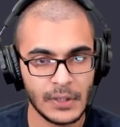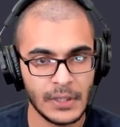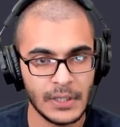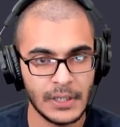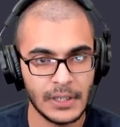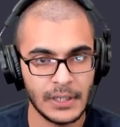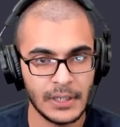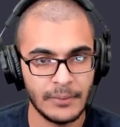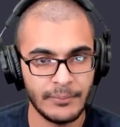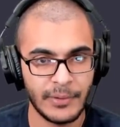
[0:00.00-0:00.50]

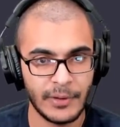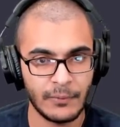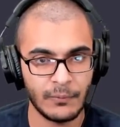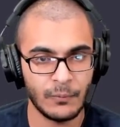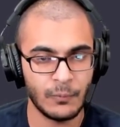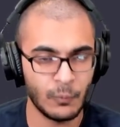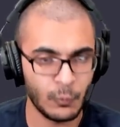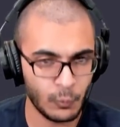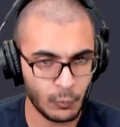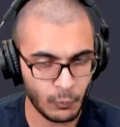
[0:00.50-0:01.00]
But
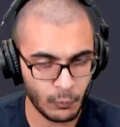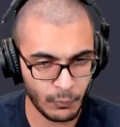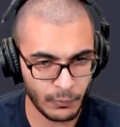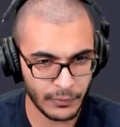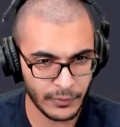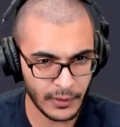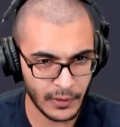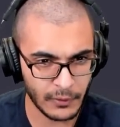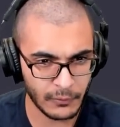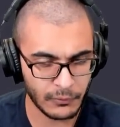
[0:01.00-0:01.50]

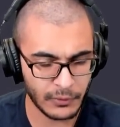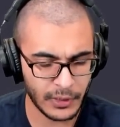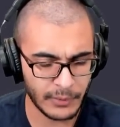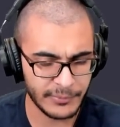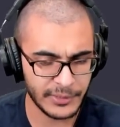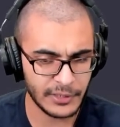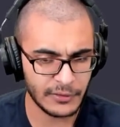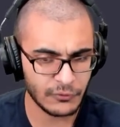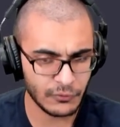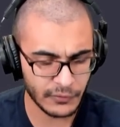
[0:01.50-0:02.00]
now
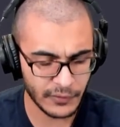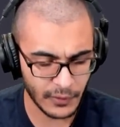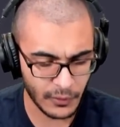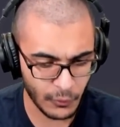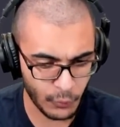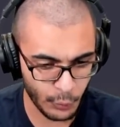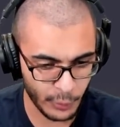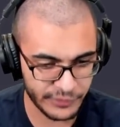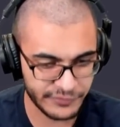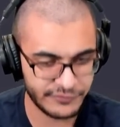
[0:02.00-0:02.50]
coming to the
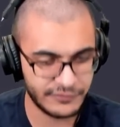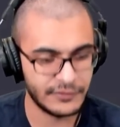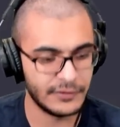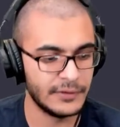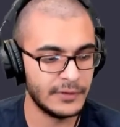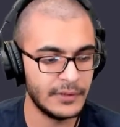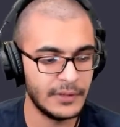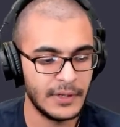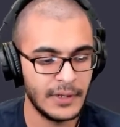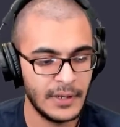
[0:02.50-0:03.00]

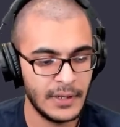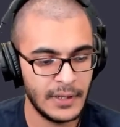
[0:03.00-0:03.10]
question,